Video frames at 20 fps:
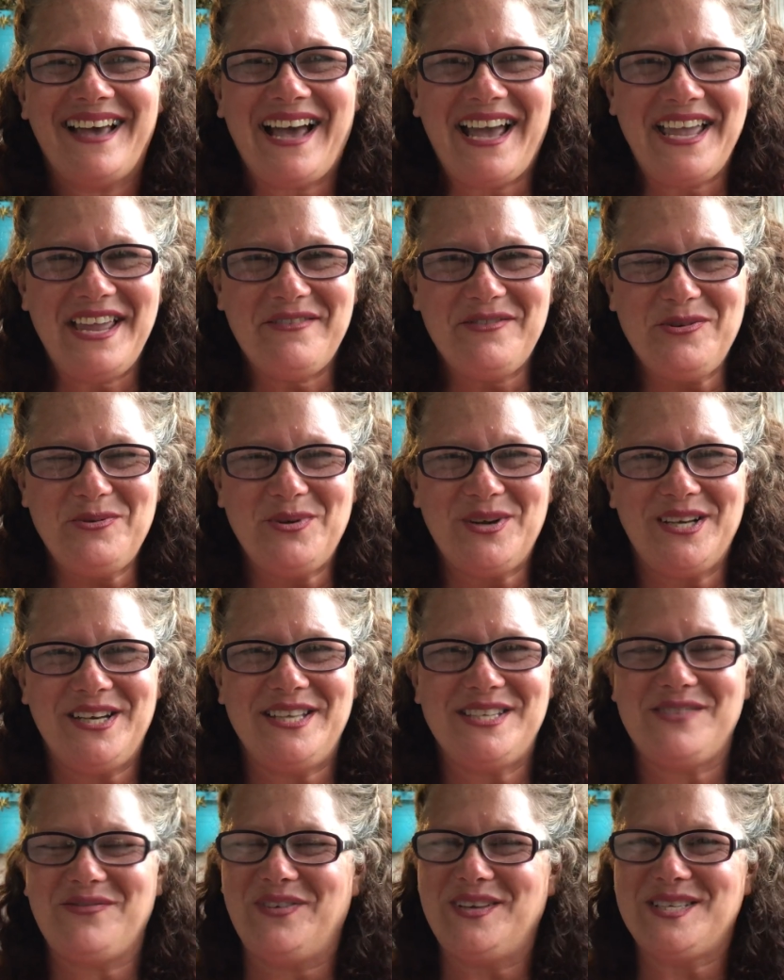Hi everyone,
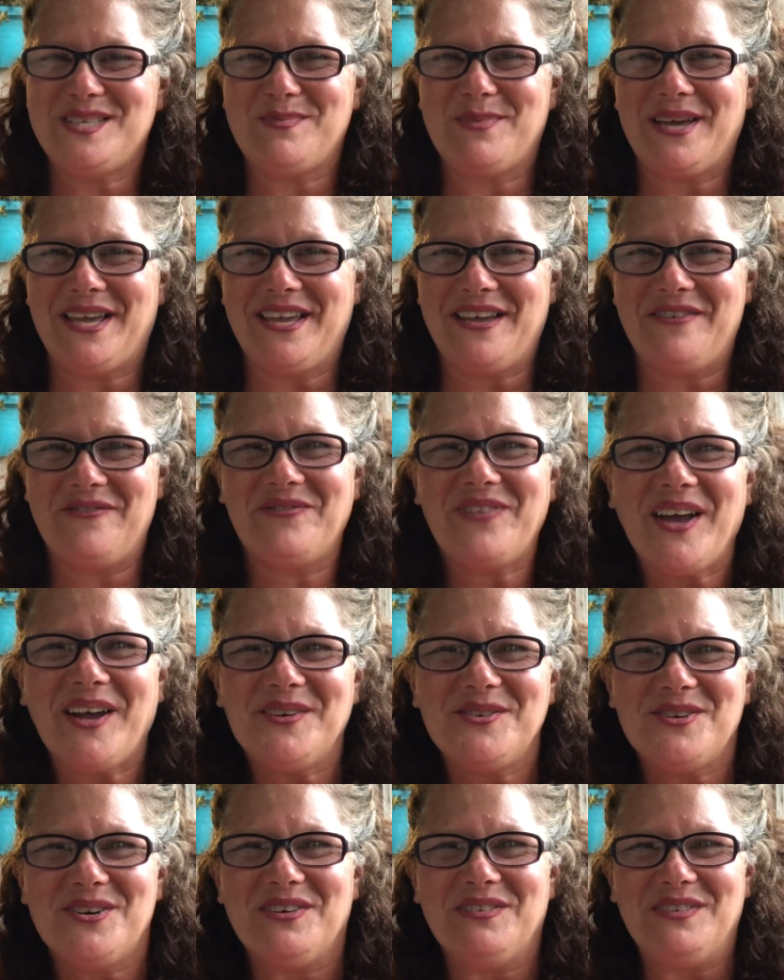it's Vismaya,
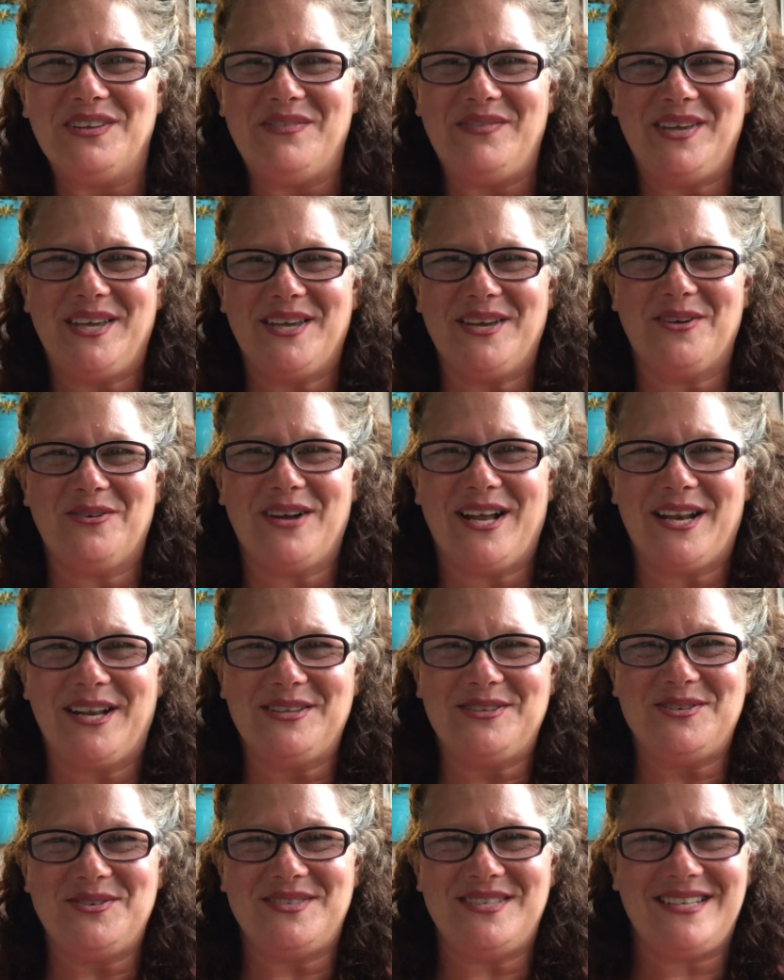founder of Living in
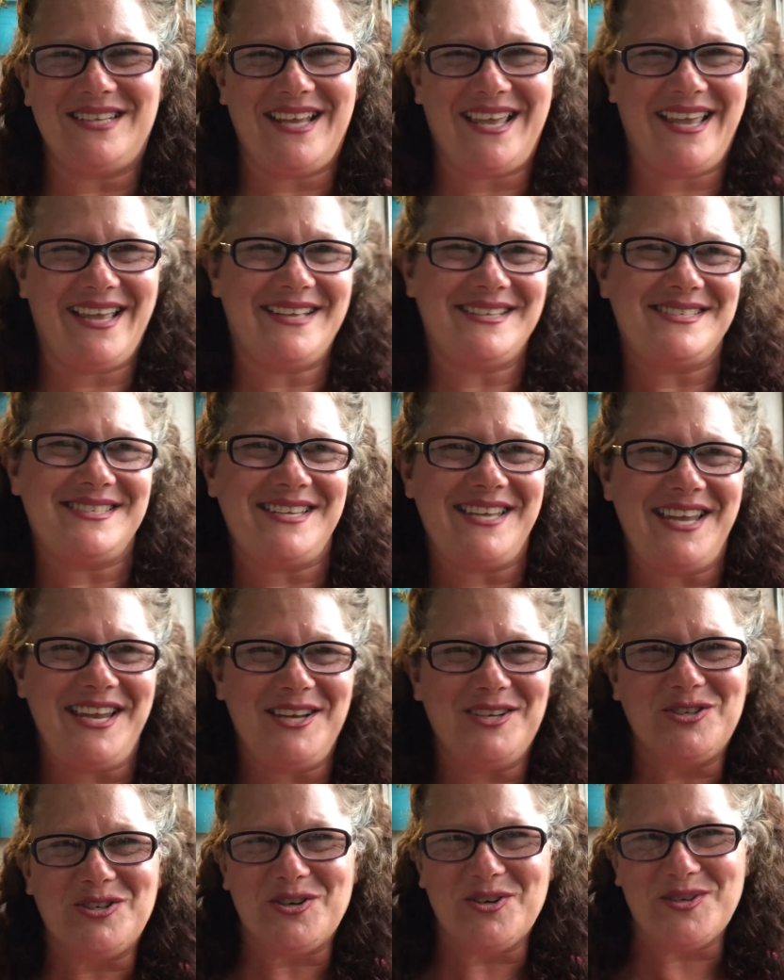Gratitude Today,
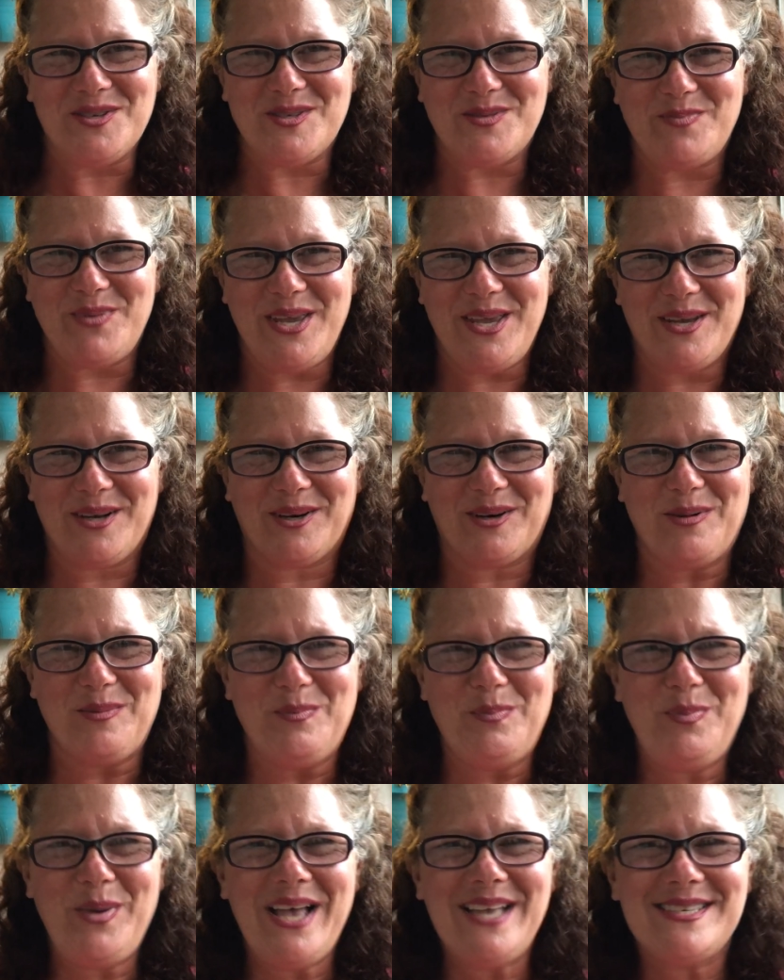teacher, speaker,
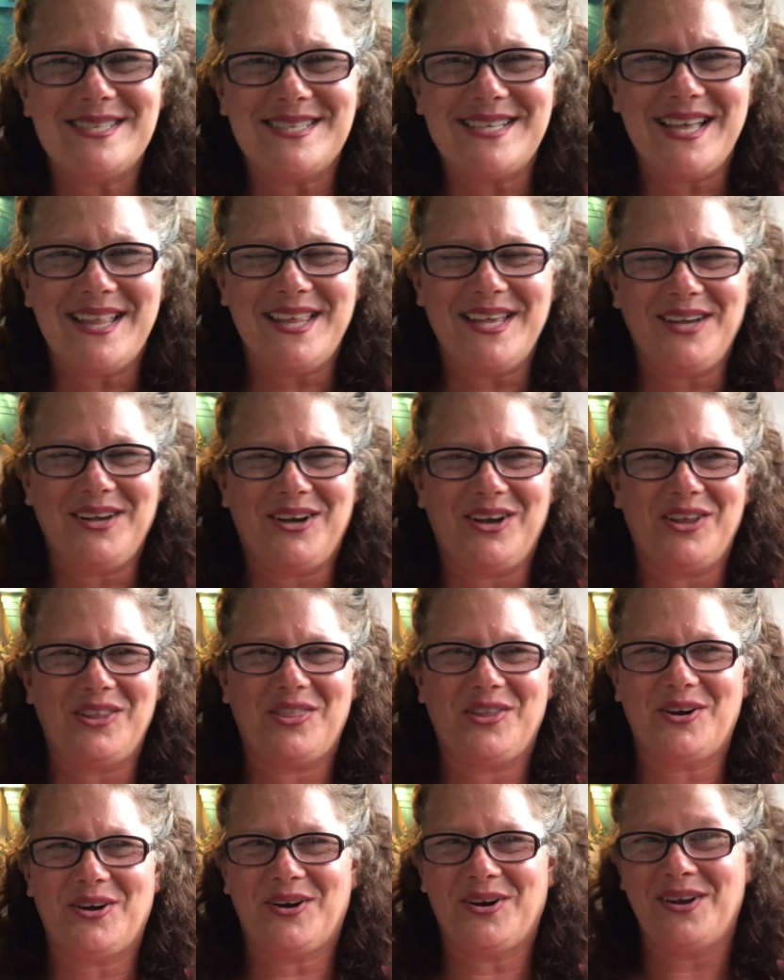best-selling
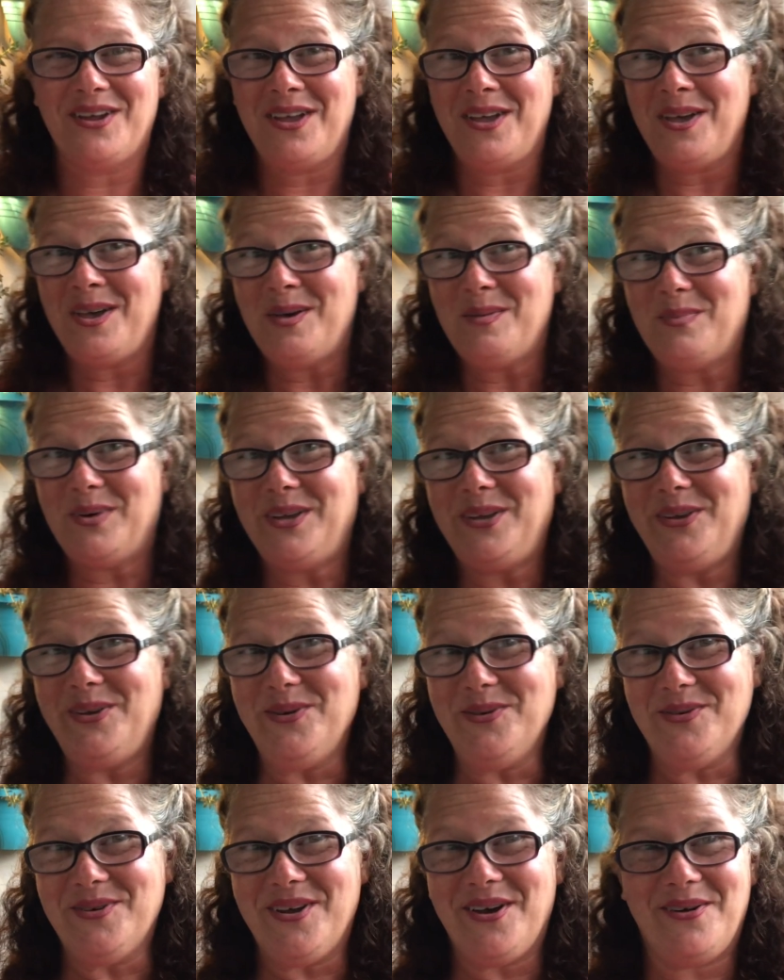author, but
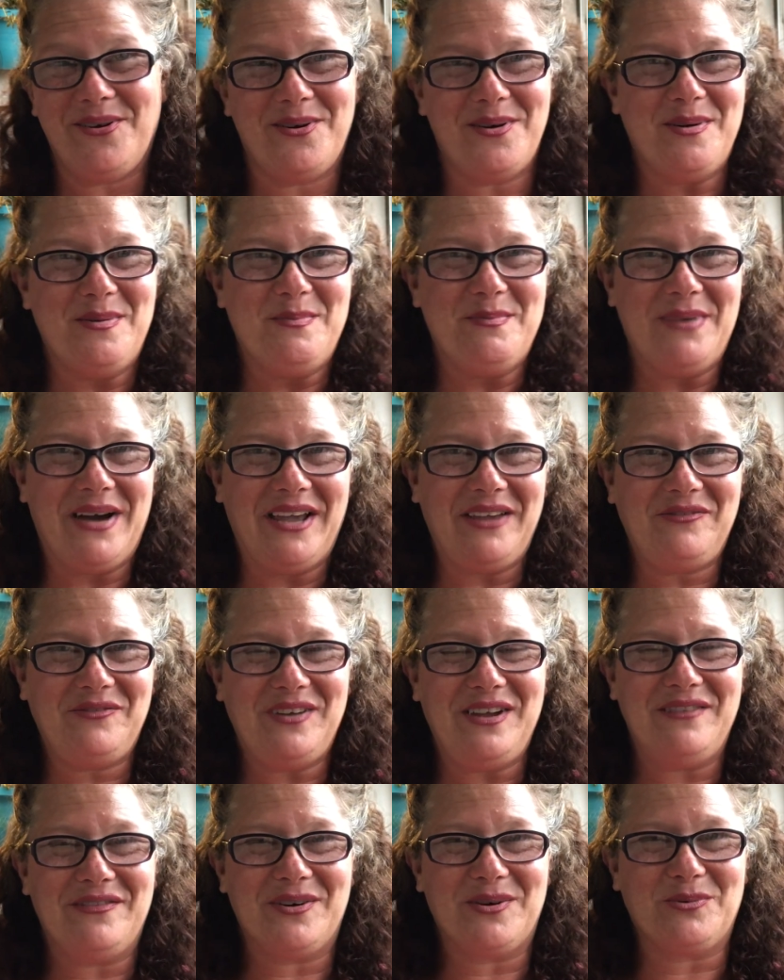you know my
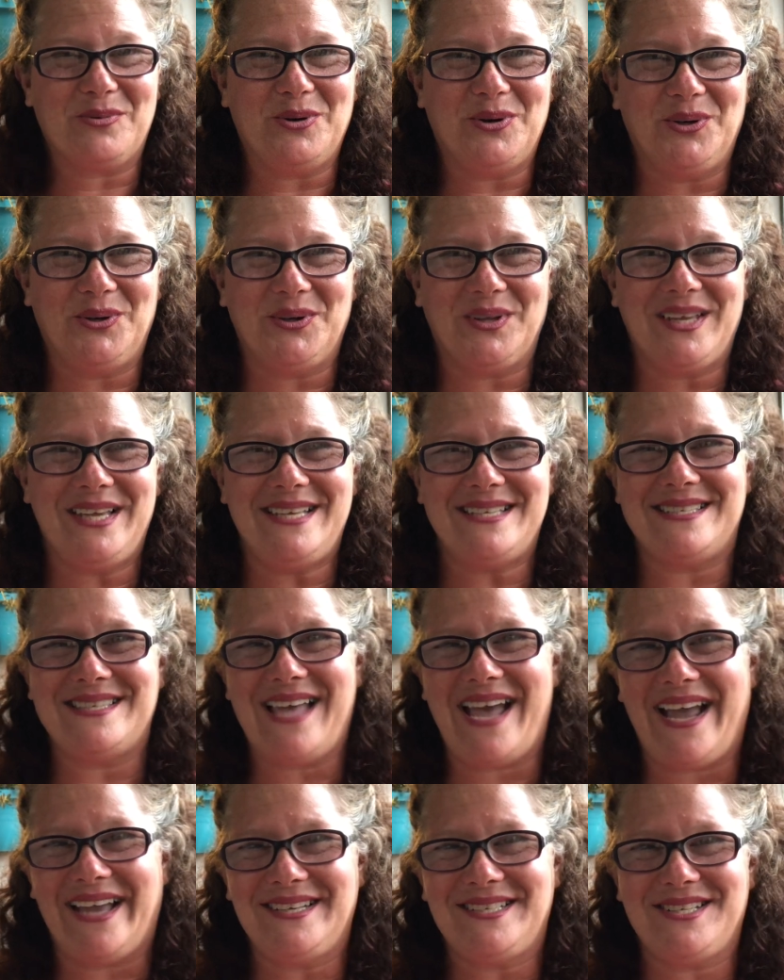favorite role is
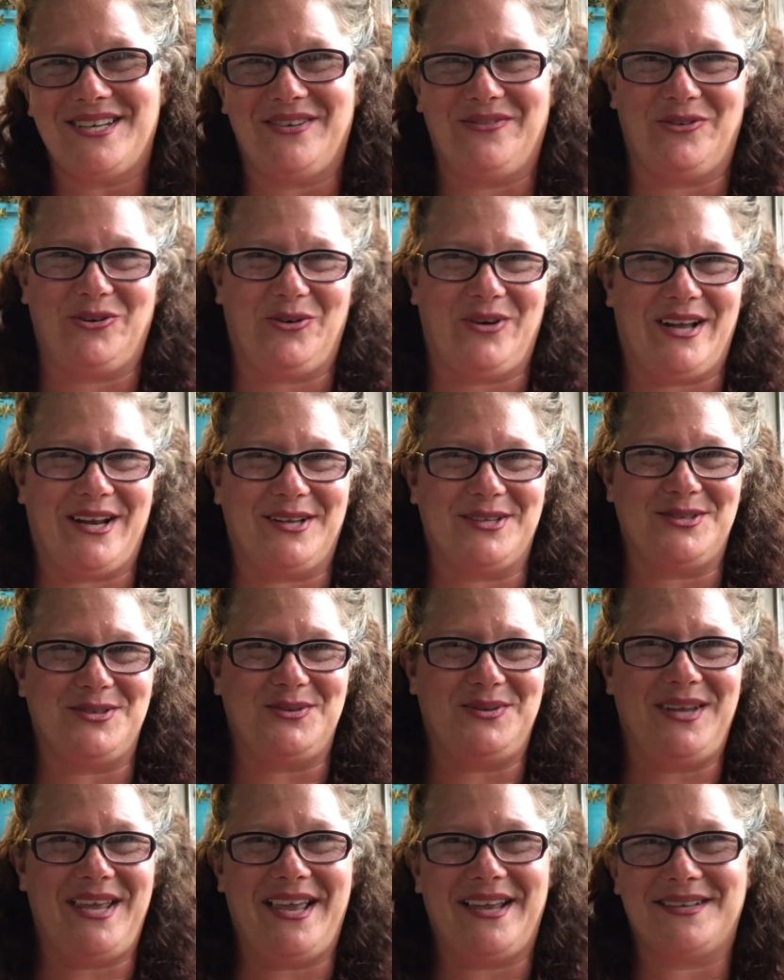that of a
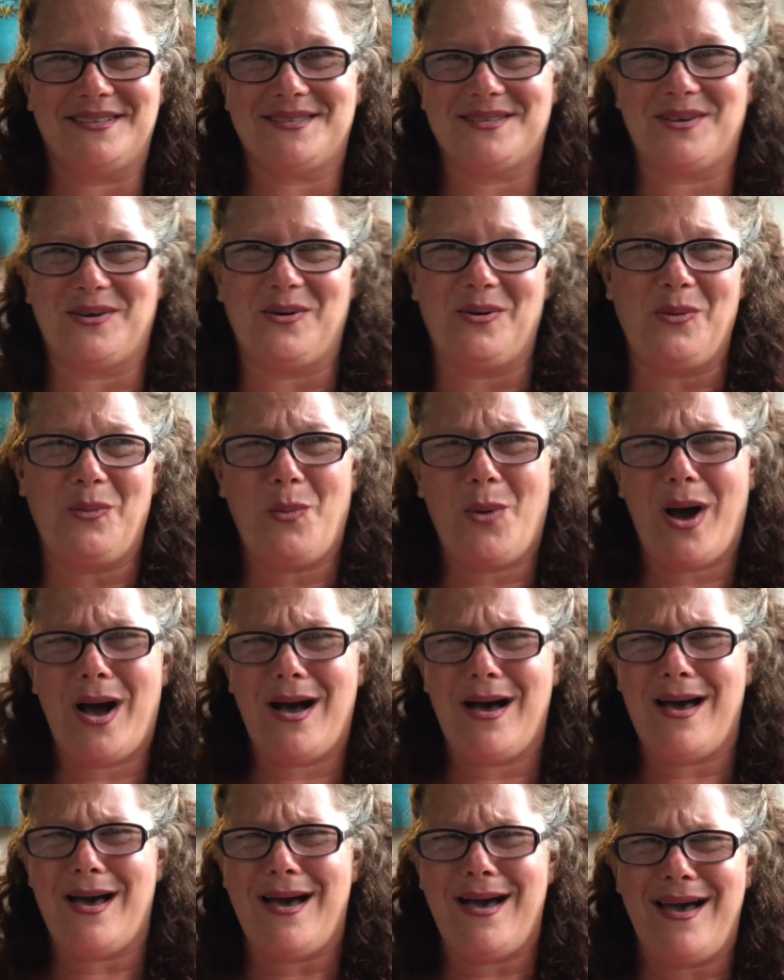gratitude gangster.
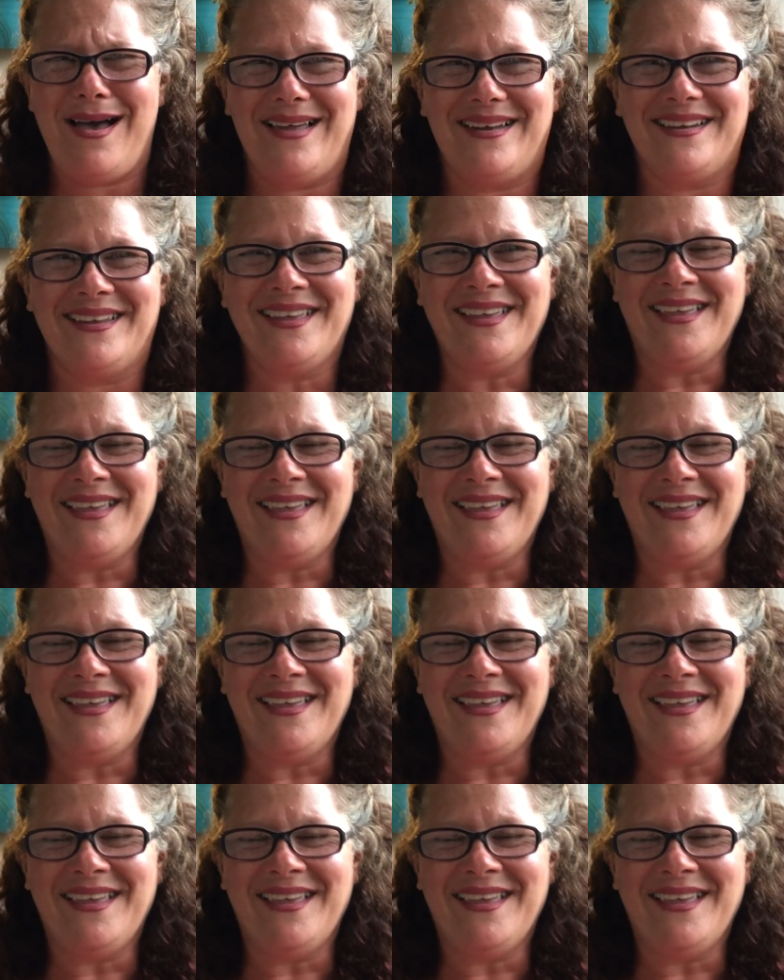What?